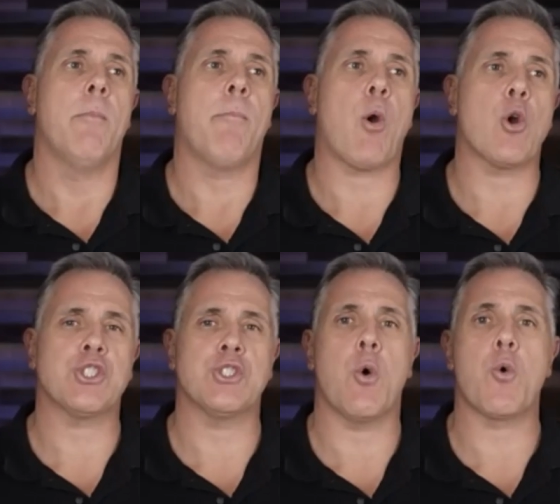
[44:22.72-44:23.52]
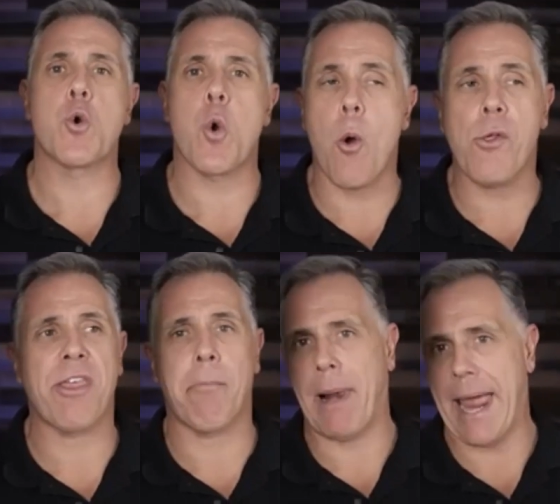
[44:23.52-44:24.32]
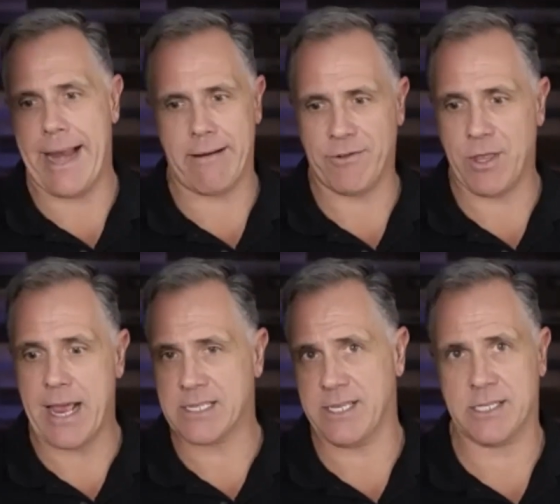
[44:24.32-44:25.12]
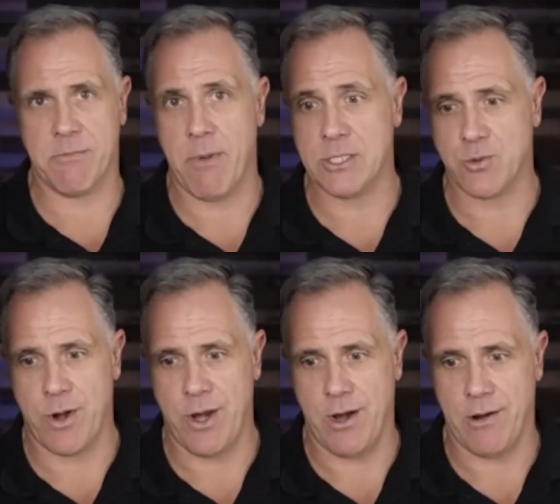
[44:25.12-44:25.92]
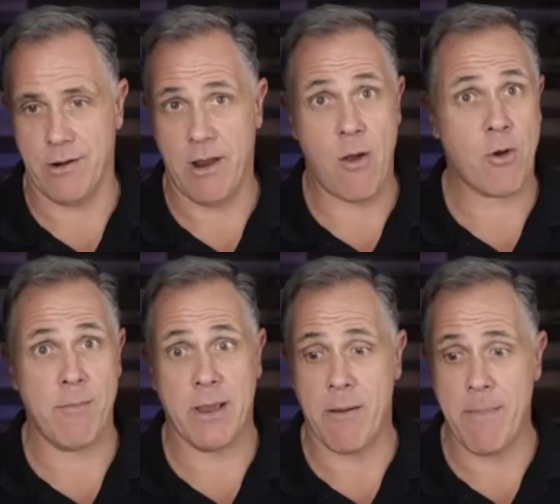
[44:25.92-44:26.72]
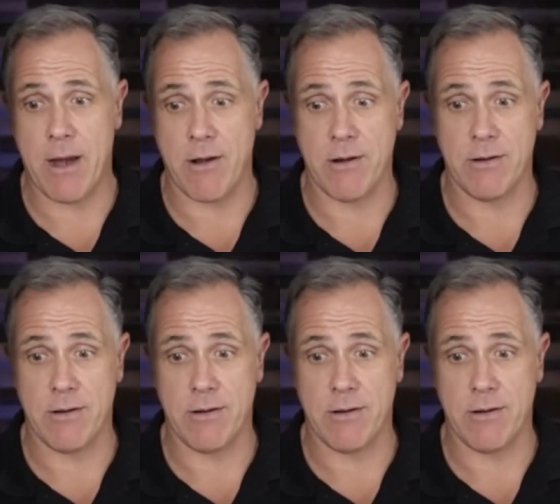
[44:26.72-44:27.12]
personal growth plan for the next six months, one year? How are you gonna yes. become better?